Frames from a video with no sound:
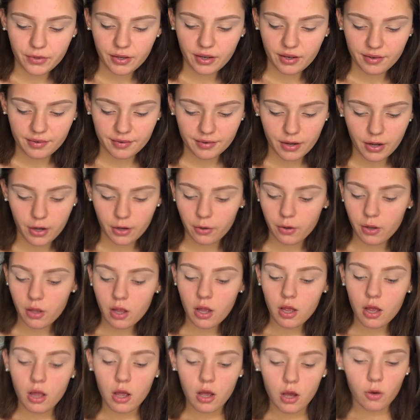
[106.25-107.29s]
So,
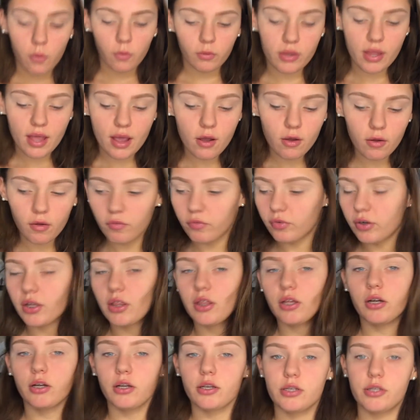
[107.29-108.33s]
without
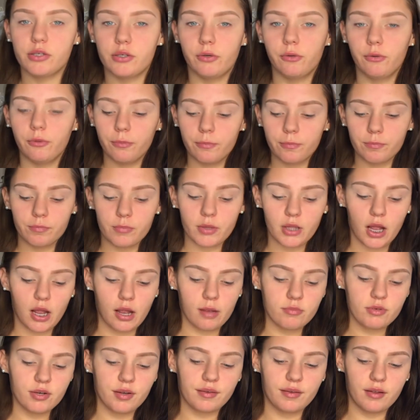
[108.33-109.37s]
further ado,
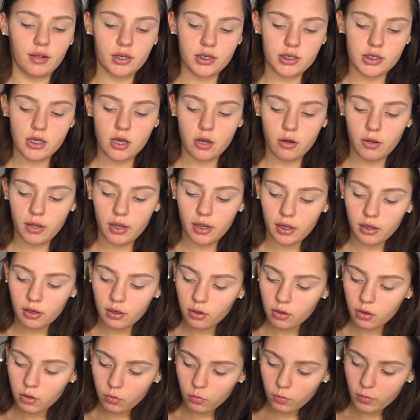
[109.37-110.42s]
I'm just going to go in
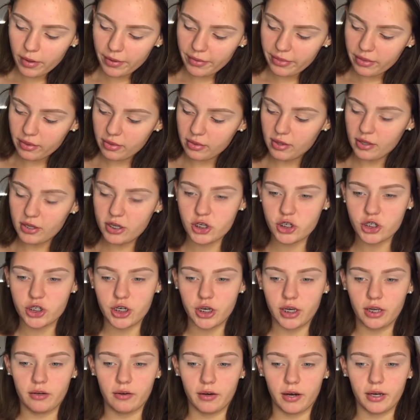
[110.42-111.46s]
with this
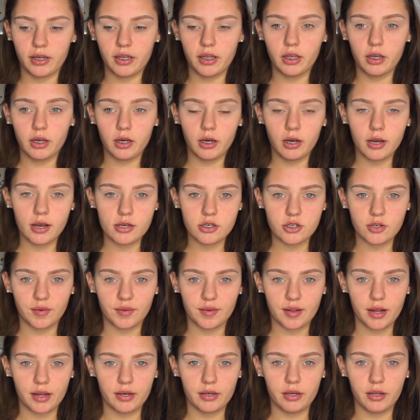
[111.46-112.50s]
shade right here and just
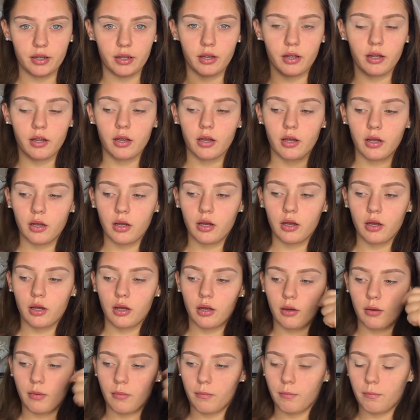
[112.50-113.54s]
kind of
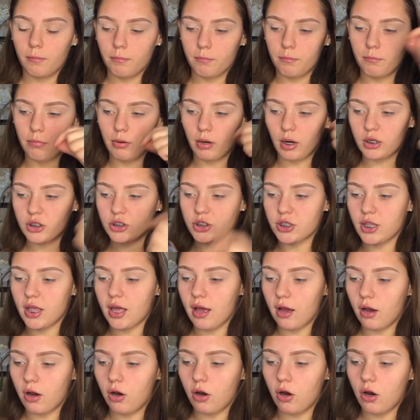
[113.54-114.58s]
brush
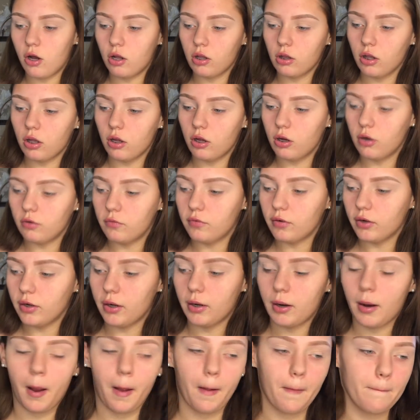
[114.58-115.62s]
that all
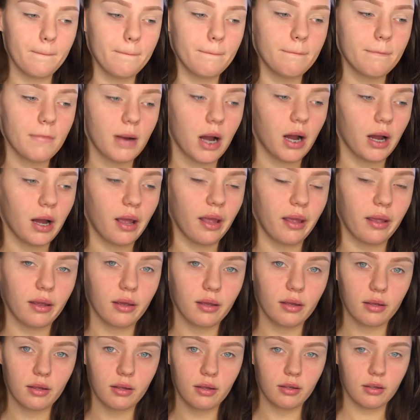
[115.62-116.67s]
over my
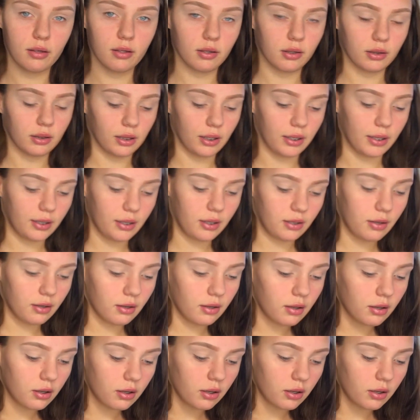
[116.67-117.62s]
lid.